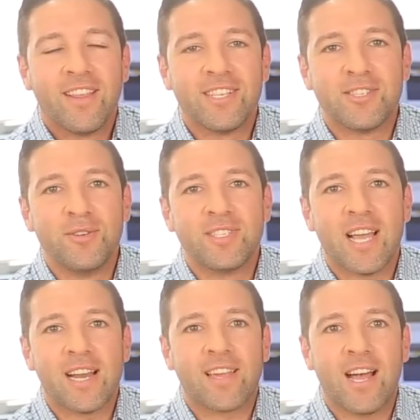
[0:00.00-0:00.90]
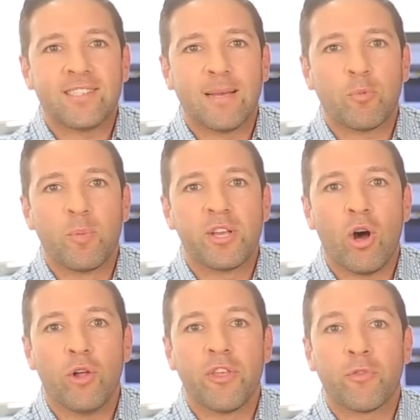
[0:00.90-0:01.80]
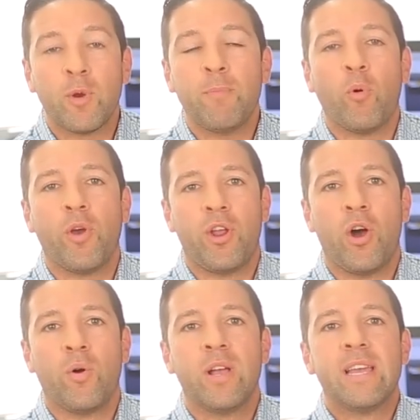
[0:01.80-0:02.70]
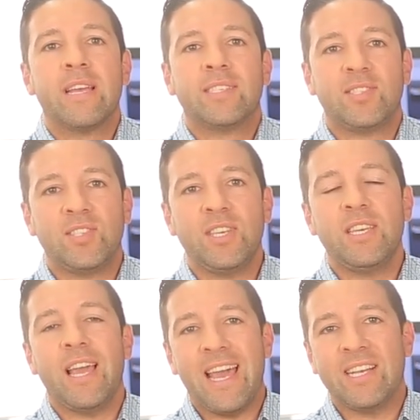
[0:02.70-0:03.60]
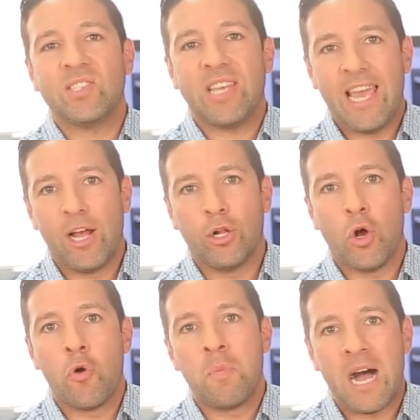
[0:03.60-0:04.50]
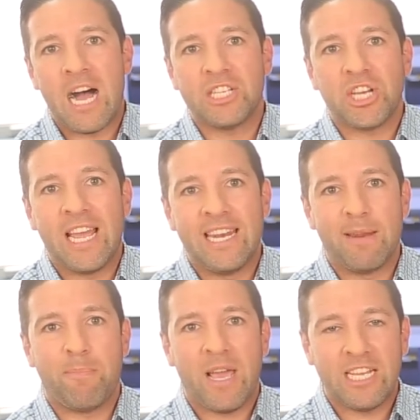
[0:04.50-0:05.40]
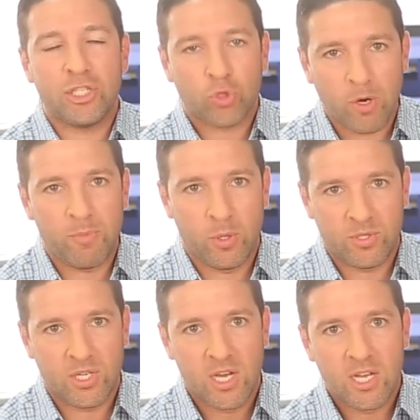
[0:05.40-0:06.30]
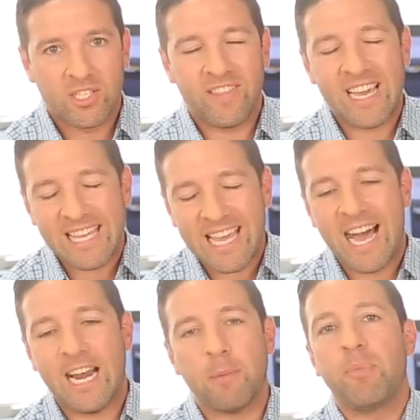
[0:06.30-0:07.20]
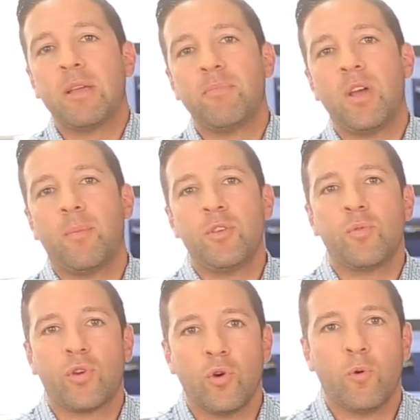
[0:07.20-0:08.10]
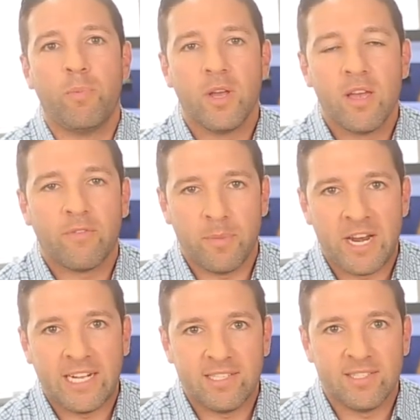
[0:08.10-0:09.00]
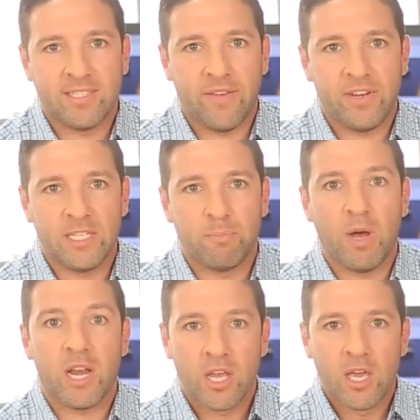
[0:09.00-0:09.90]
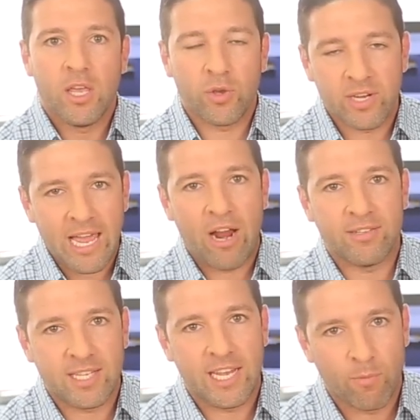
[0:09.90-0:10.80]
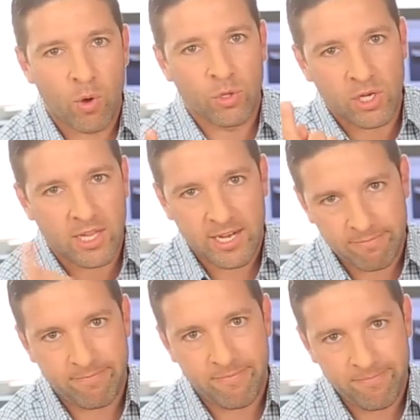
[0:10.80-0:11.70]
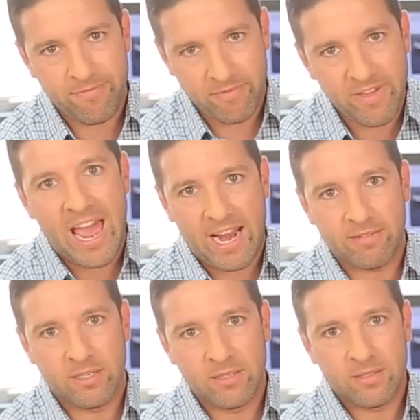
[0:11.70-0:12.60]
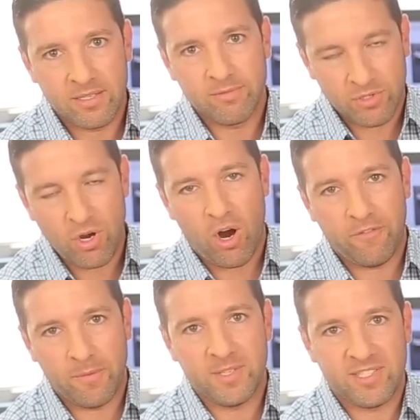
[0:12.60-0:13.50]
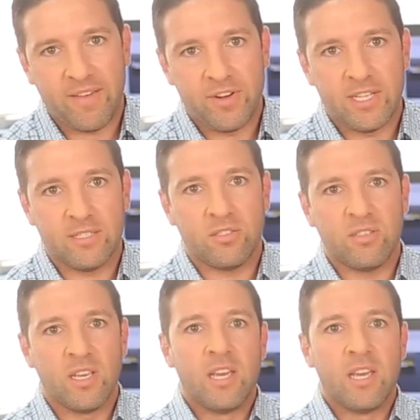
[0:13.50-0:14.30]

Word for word: This new design concept will be called the three point oh C S L homage, and it pays tribute to the iconic B M W coupe from the nineteen seventies, but you can guarantee it won't look like that car from the seventies.